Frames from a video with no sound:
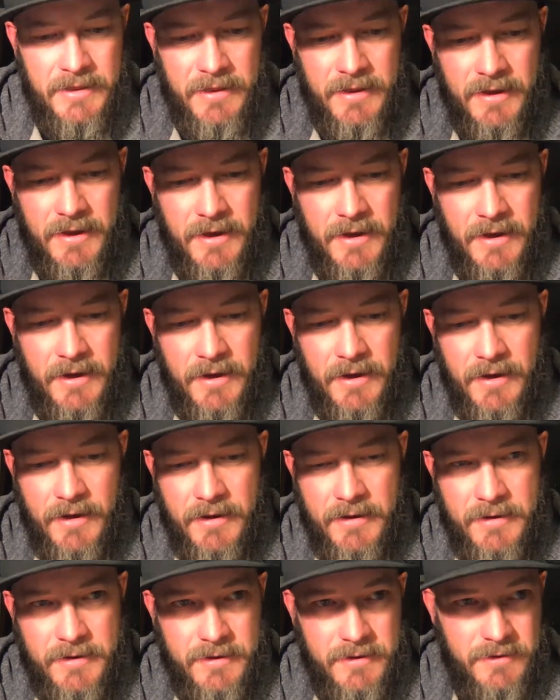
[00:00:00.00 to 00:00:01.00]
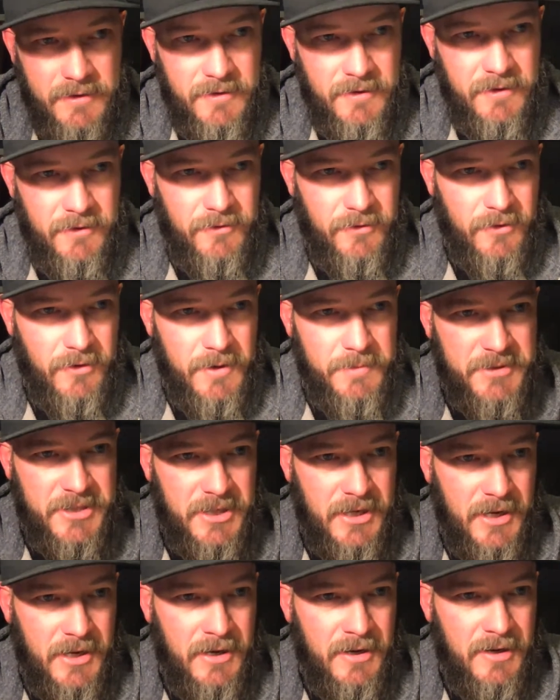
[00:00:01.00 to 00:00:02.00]
the
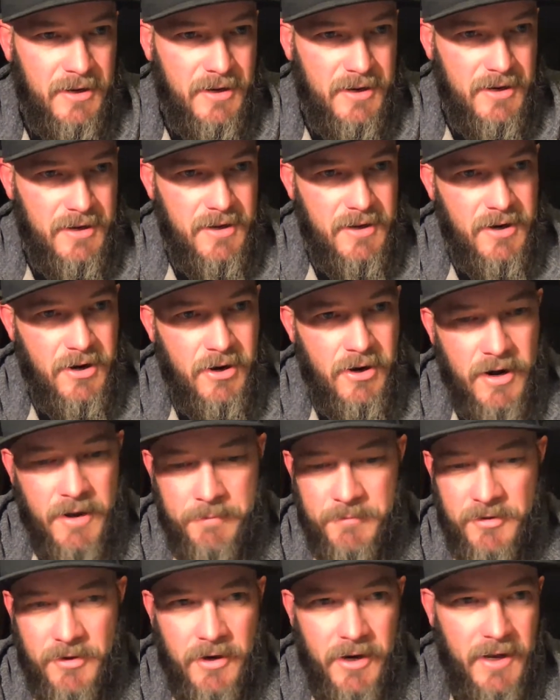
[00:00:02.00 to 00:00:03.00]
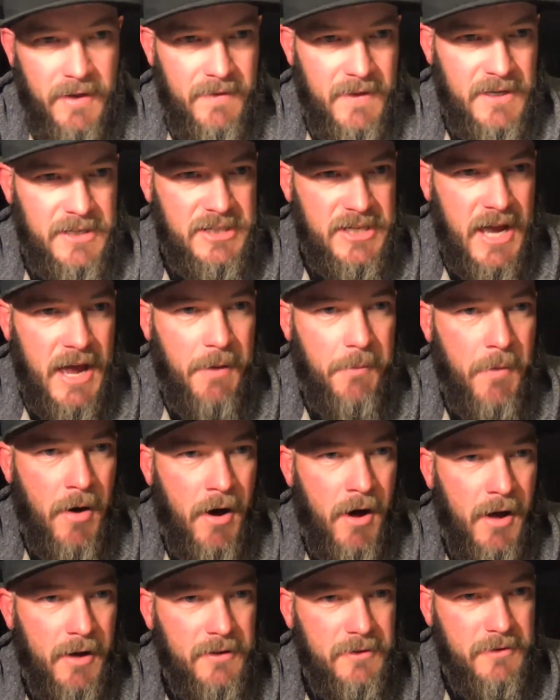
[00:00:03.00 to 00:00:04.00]
description, or I'm sorry, in the chat
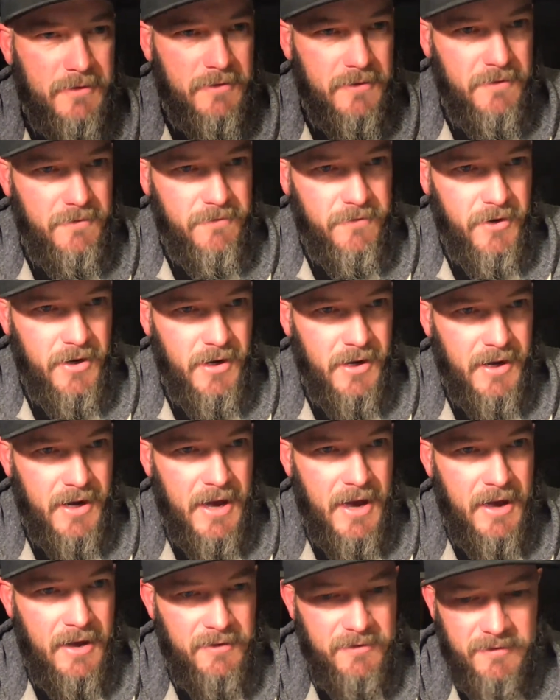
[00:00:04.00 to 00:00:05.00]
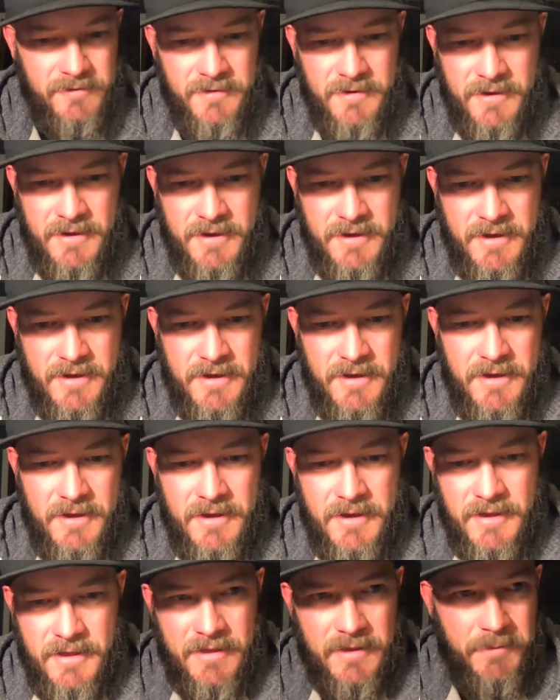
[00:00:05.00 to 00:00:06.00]
box for you guys.
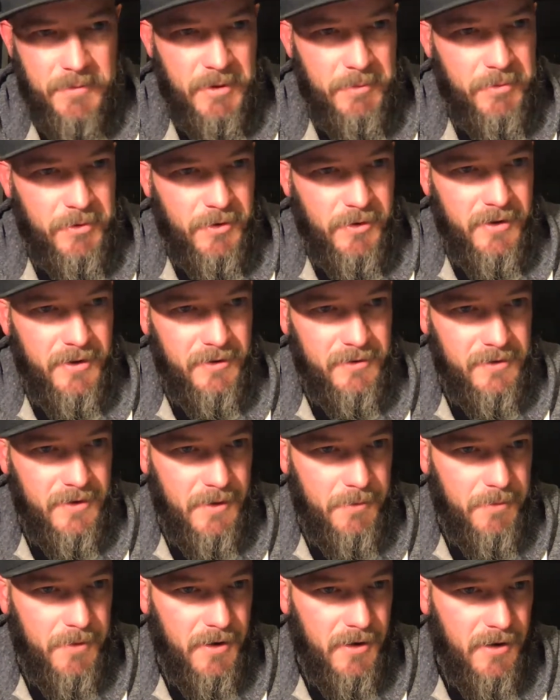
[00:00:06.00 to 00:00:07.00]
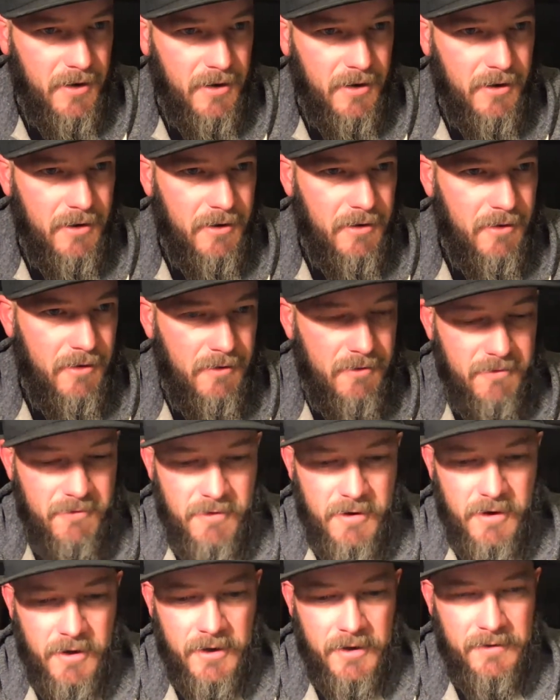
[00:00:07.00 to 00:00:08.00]
Let me pull this up here.
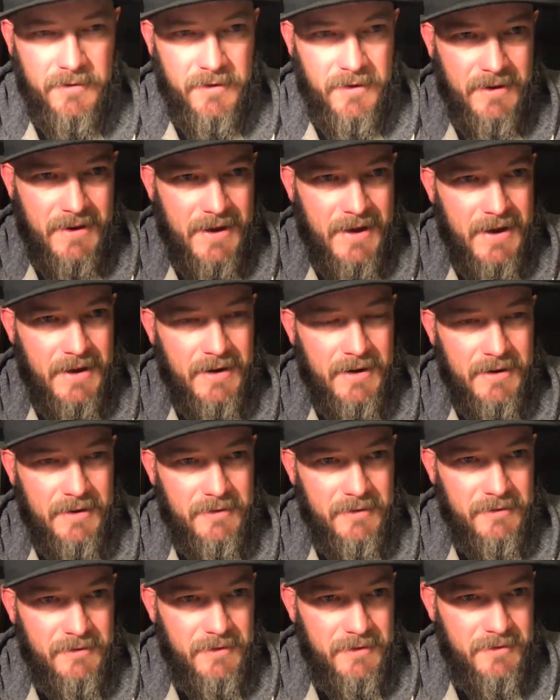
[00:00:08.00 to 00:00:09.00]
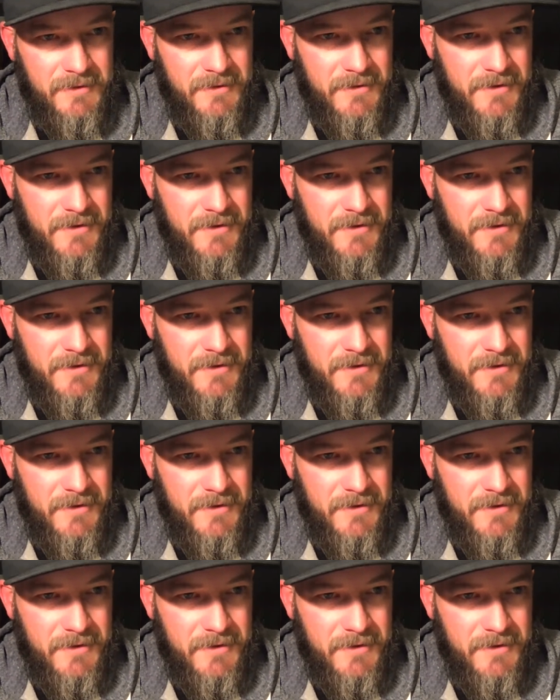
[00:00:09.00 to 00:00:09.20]
Rockets and Titans.